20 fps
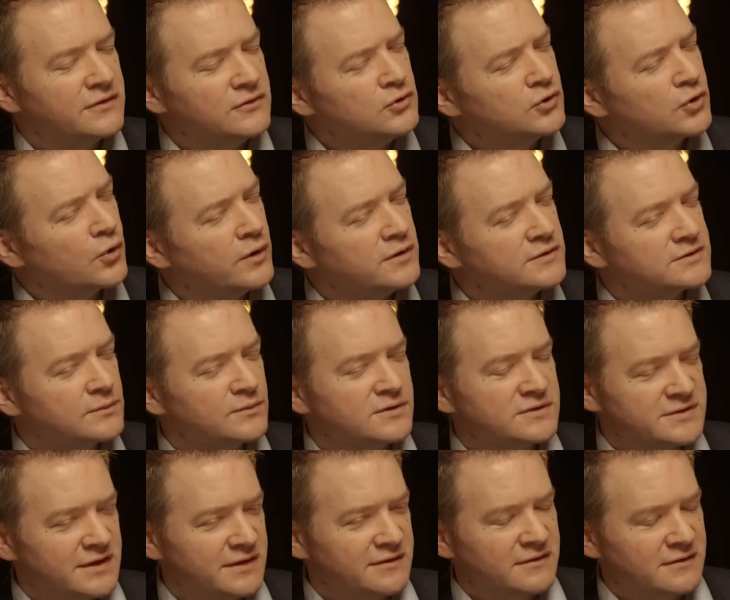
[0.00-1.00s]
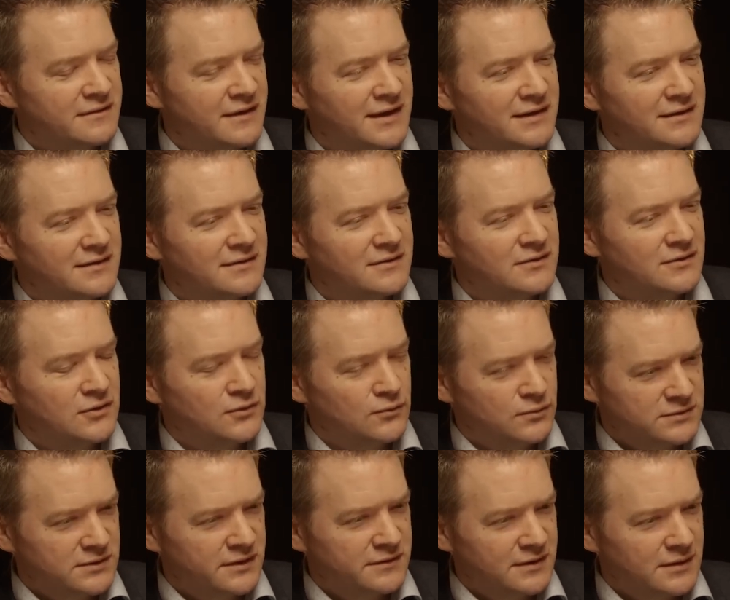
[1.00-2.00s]
you quote someone saying that who
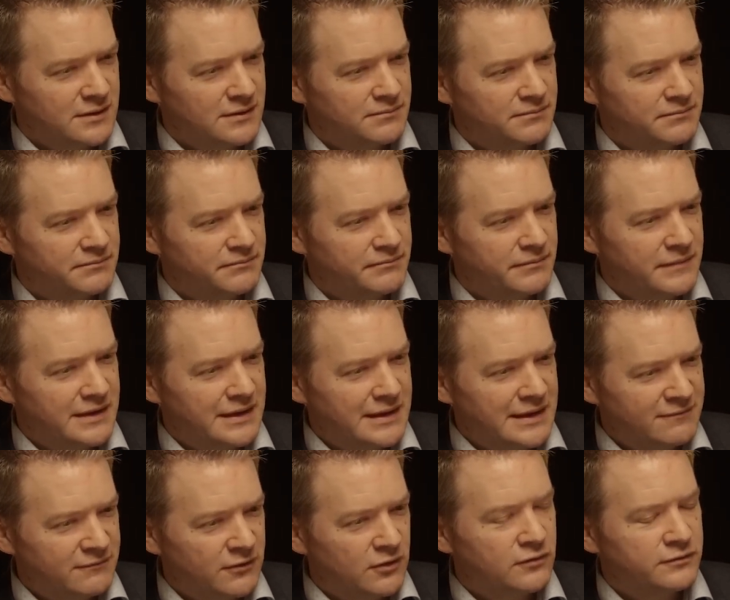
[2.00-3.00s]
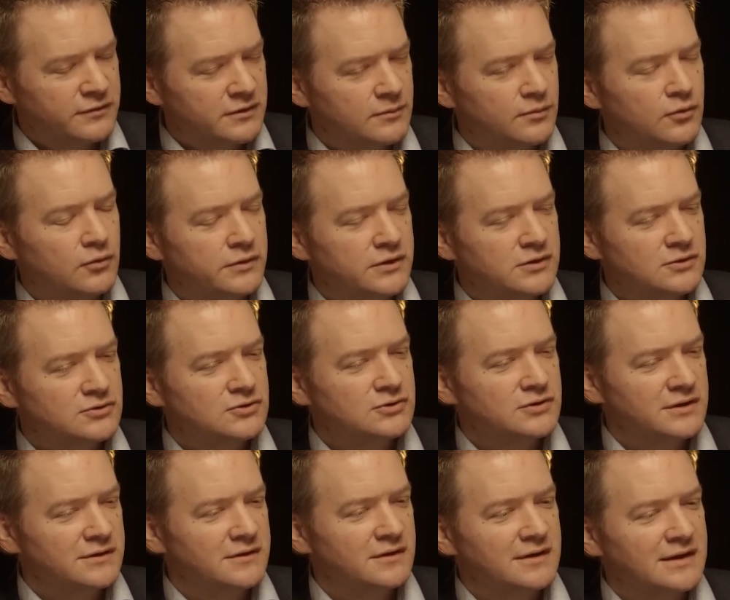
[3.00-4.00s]
was, I think, involved in the porn
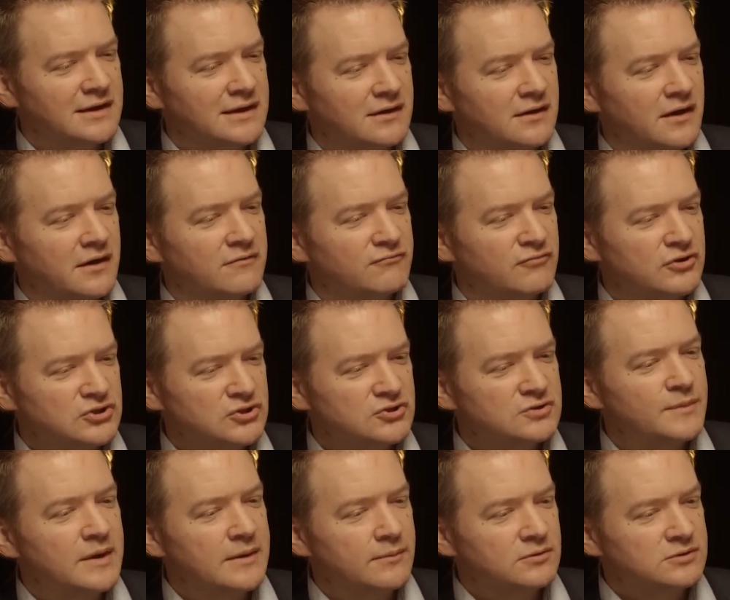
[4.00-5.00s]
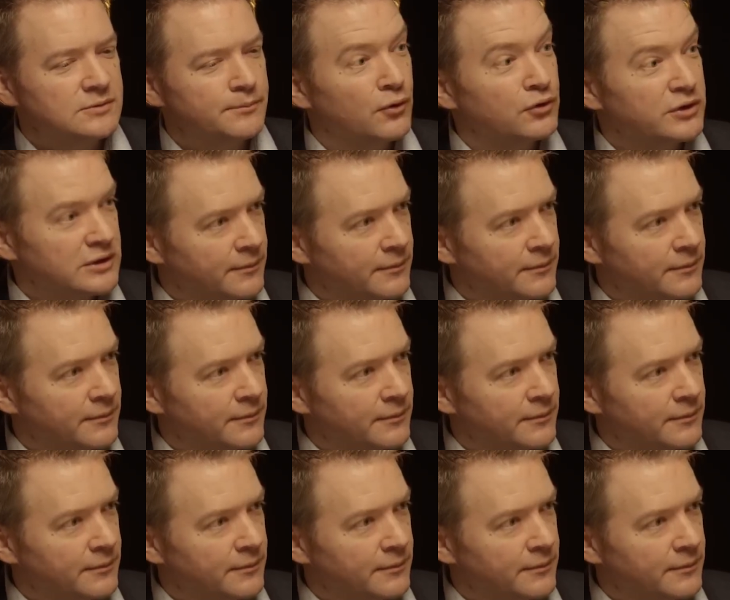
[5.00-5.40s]
industry, that it kind of reduced people to body